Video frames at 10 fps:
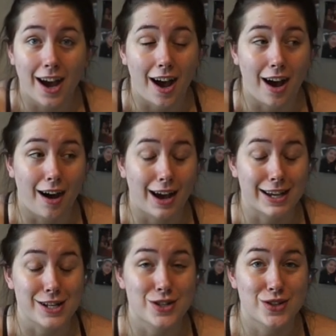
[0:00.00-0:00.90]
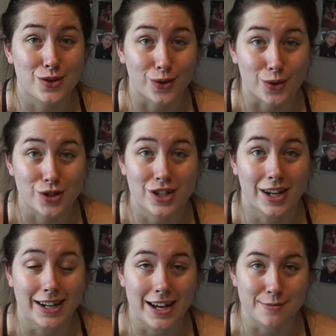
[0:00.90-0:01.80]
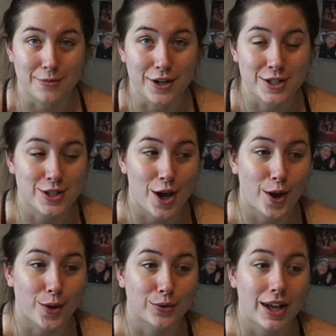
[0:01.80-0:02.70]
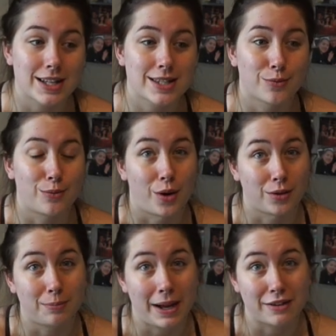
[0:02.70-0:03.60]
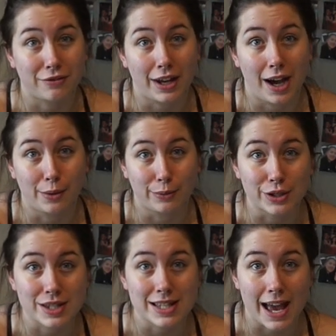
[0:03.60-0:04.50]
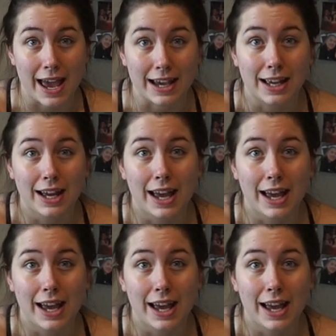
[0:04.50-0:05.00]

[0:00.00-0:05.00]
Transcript: are extortionate in Edinburgh, so that's one benefit I would say,